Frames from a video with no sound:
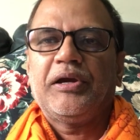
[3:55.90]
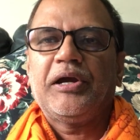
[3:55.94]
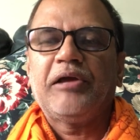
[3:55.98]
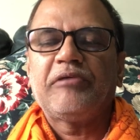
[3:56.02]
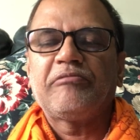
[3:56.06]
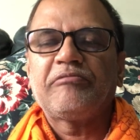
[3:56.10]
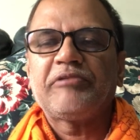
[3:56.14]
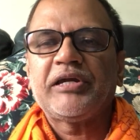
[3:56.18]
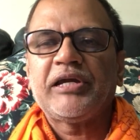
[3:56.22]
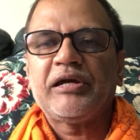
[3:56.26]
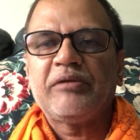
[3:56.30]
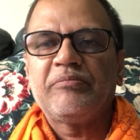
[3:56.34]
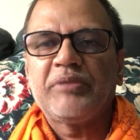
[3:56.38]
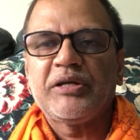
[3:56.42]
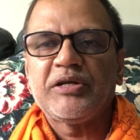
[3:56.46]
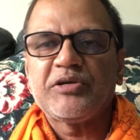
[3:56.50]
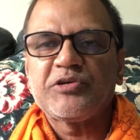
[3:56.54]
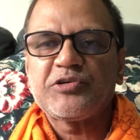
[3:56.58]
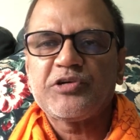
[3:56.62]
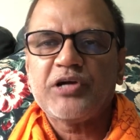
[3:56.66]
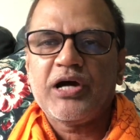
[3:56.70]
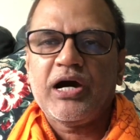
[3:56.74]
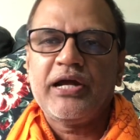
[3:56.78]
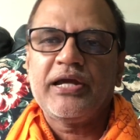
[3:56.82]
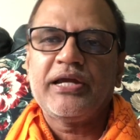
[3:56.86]
And we have been
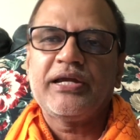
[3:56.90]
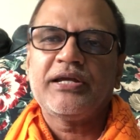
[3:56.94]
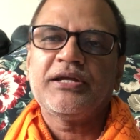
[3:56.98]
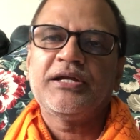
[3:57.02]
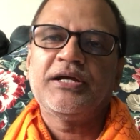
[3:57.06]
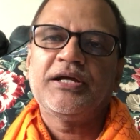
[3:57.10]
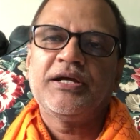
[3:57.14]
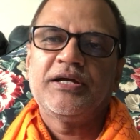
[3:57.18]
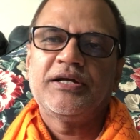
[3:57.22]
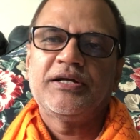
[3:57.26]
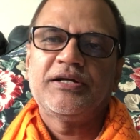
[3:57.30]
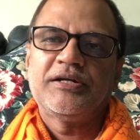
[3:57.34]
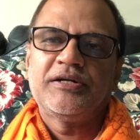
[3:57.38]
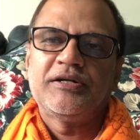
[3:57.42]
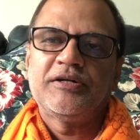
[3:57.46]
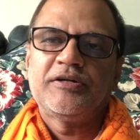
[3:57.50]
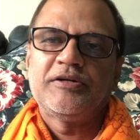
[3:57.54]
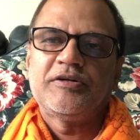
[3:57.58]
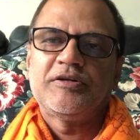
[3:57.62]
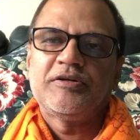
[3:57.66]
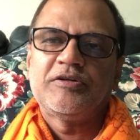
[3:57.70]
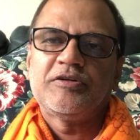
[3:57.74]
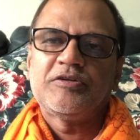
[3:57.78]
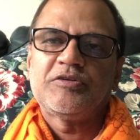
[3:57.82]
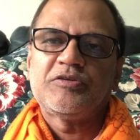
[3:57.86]
trying
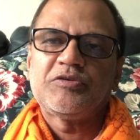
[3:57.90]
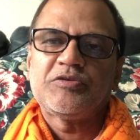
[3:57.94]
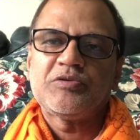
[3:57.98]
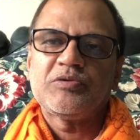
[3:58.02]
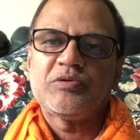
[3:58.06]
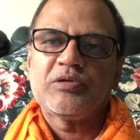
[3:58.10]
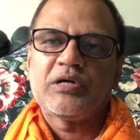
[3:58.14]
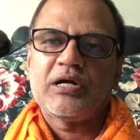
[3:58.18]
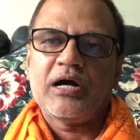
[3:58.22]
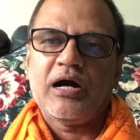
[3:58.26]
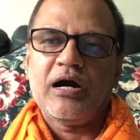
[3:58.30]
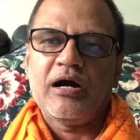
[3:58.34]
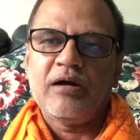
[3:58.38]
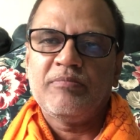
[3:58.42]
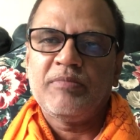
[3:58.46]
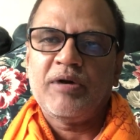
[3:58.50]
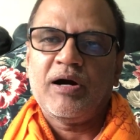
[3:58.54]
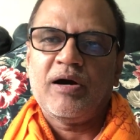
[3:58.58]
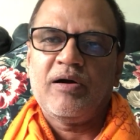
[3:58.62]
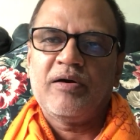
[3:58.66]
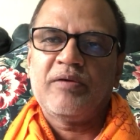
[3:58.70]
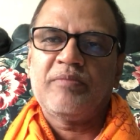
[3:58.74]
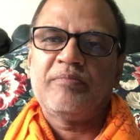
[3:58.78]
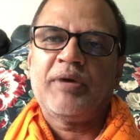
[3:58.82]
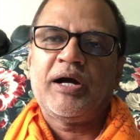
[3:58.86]
to calm
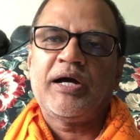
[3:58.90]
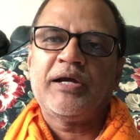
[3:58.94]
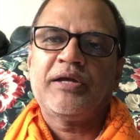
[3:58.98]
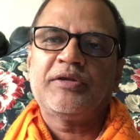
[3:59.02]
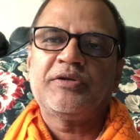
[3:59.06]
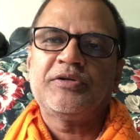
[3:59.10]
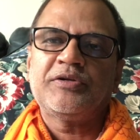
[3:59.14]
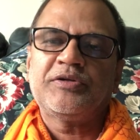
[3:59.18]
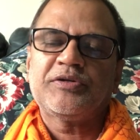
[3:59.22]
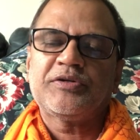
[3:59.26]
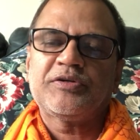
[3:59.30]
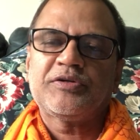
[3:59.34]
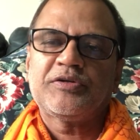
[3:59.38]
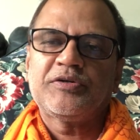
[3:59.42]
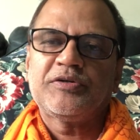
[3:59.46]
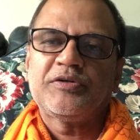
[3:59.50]
our mind,